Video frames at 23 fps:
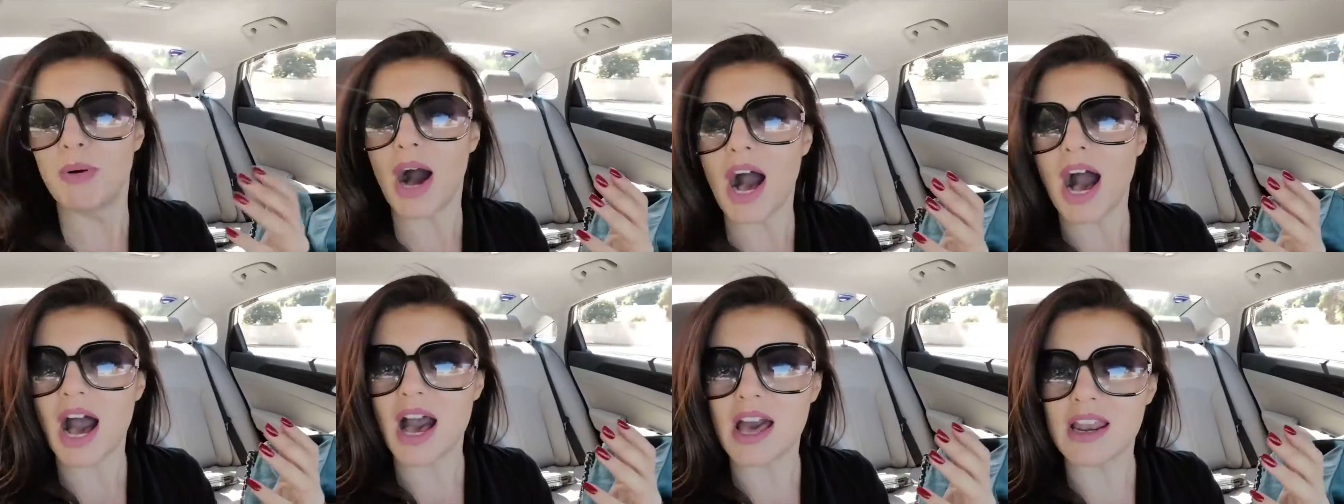
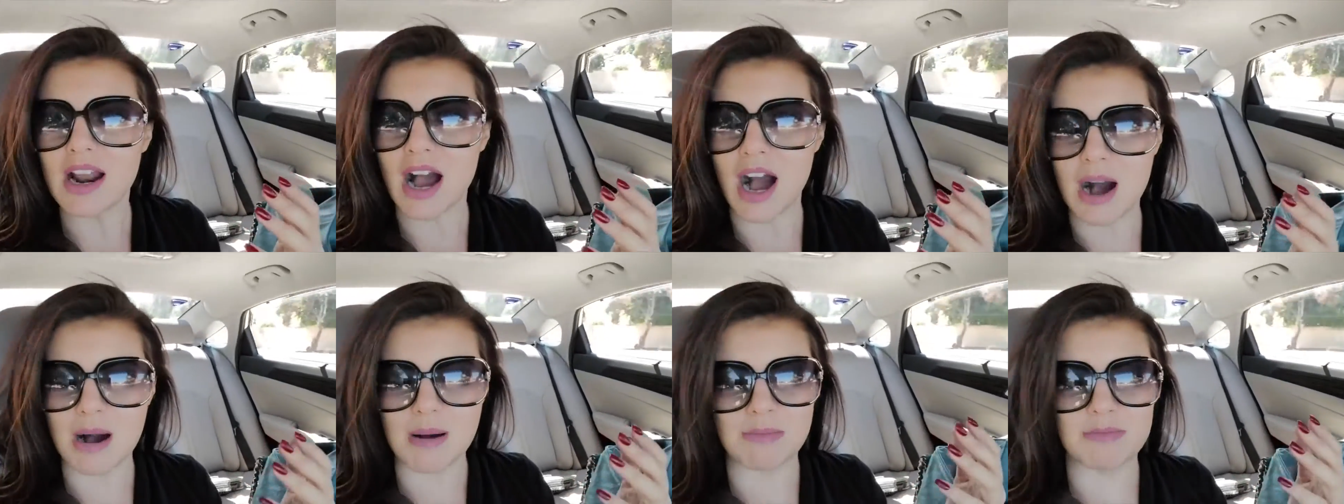but
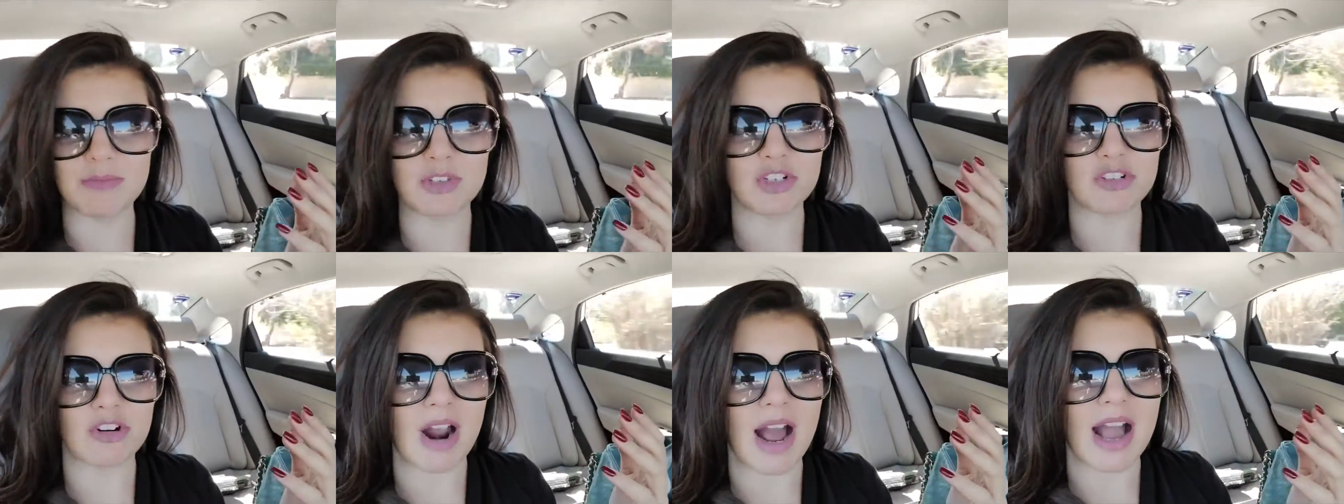I'm
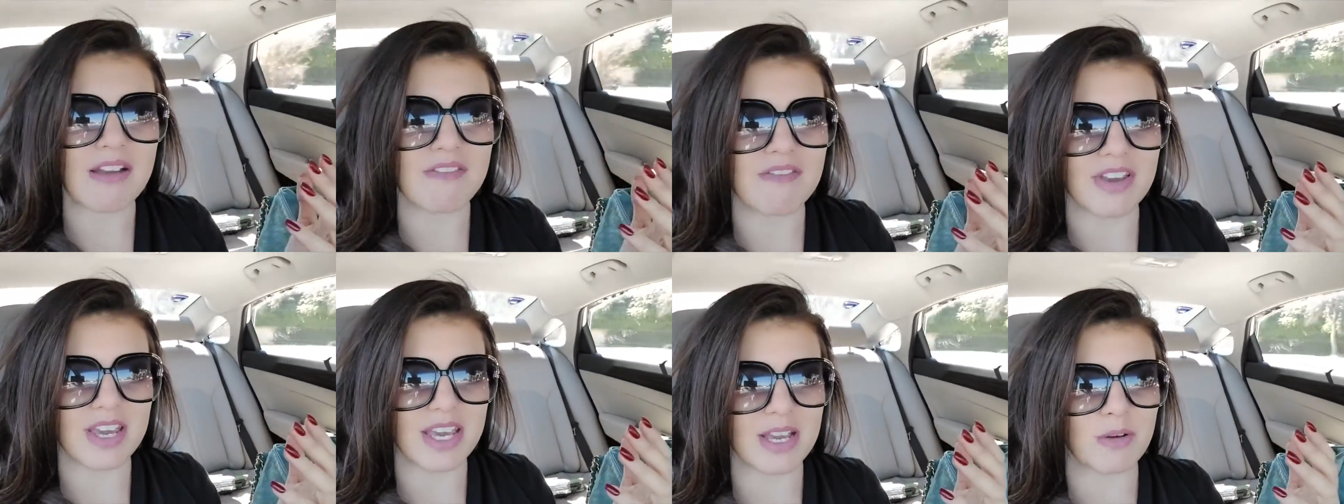
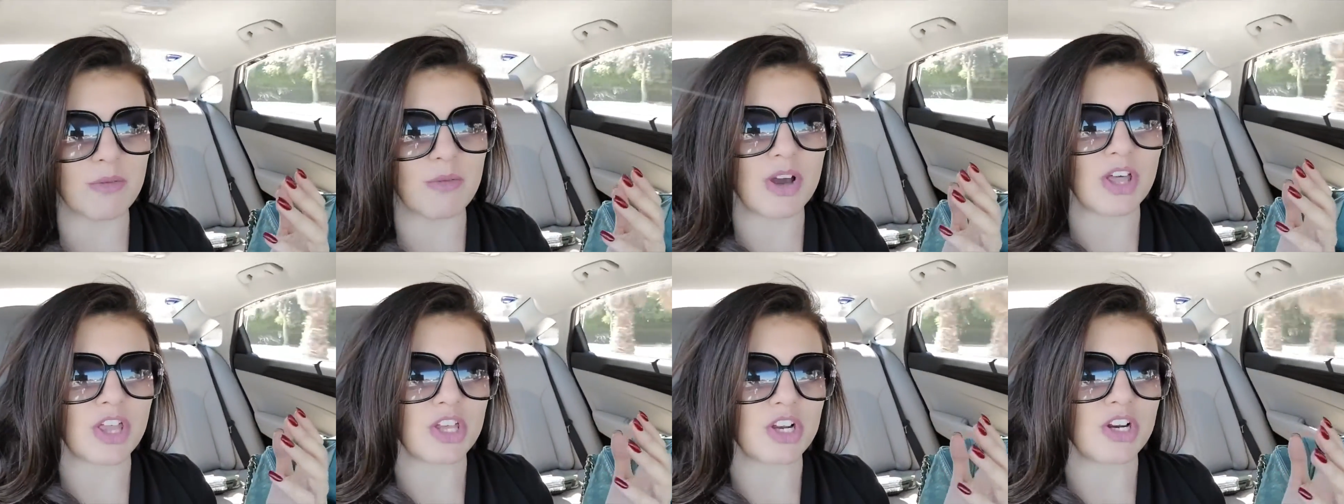driving
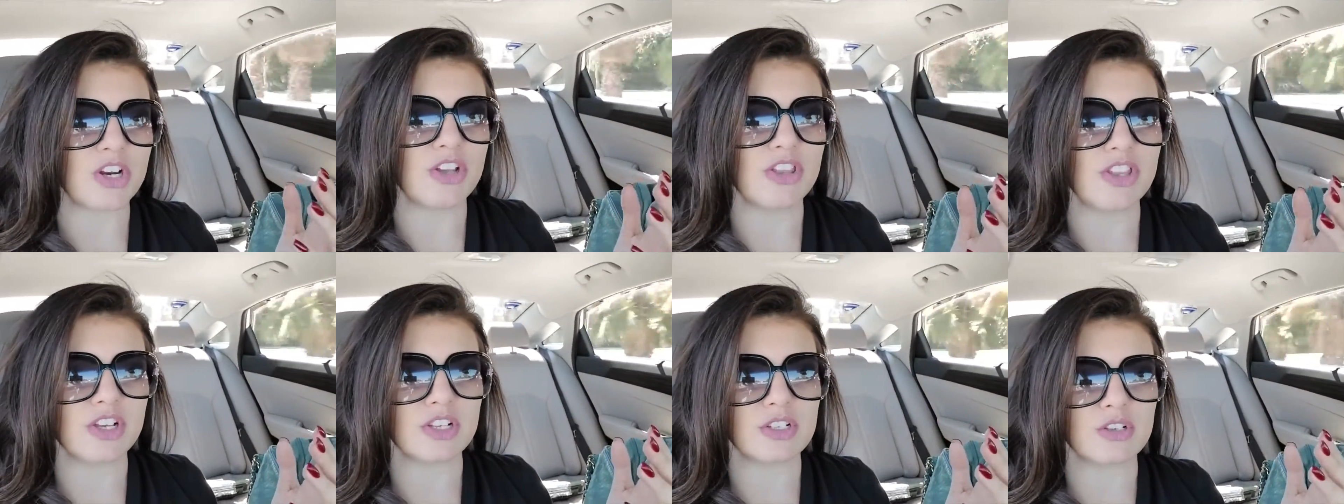with
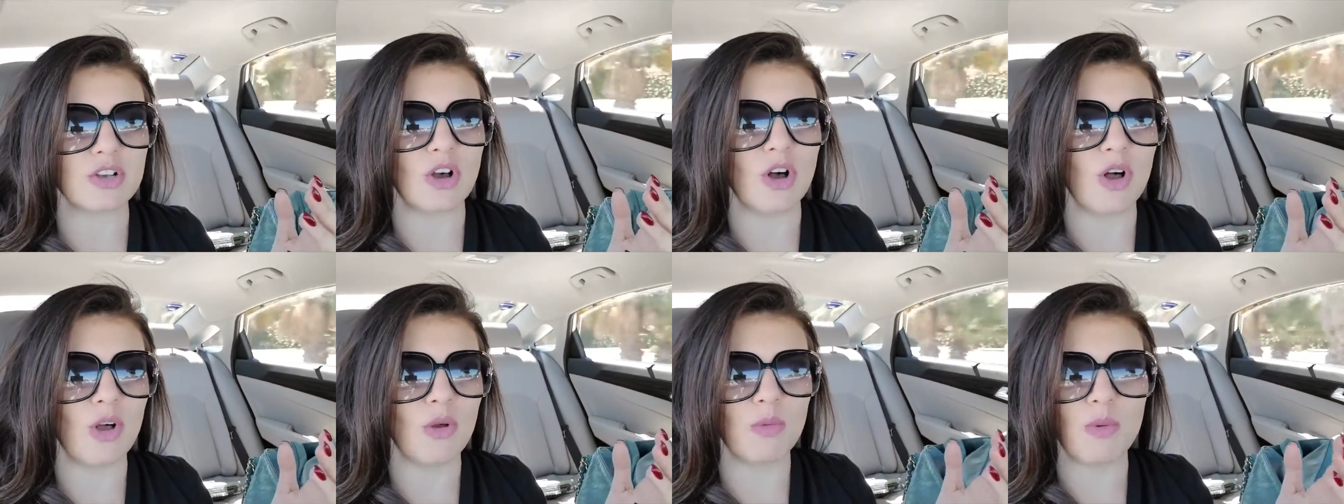her
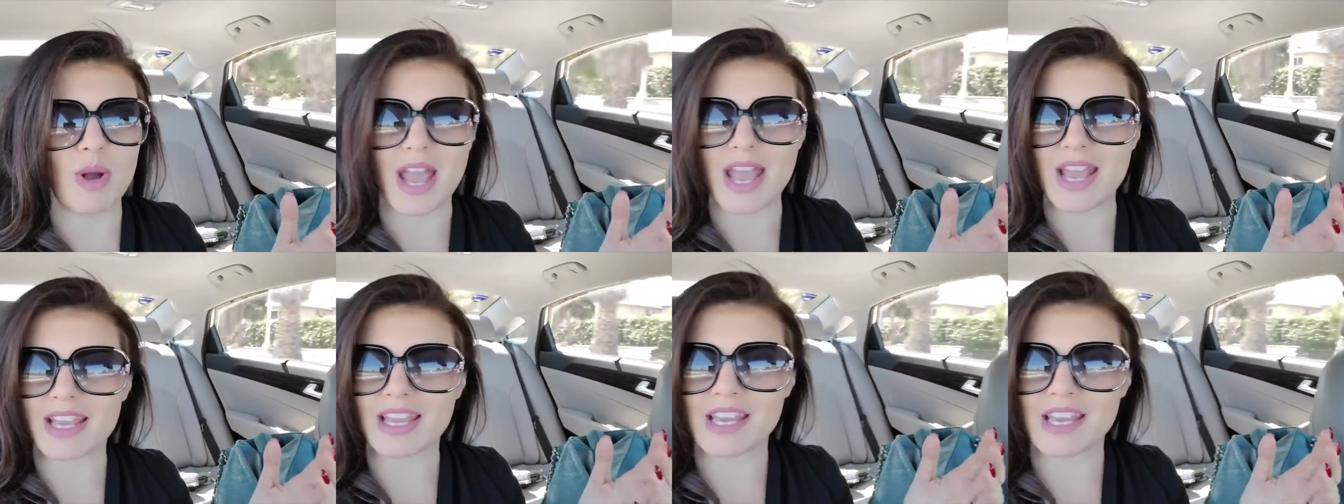this whole way,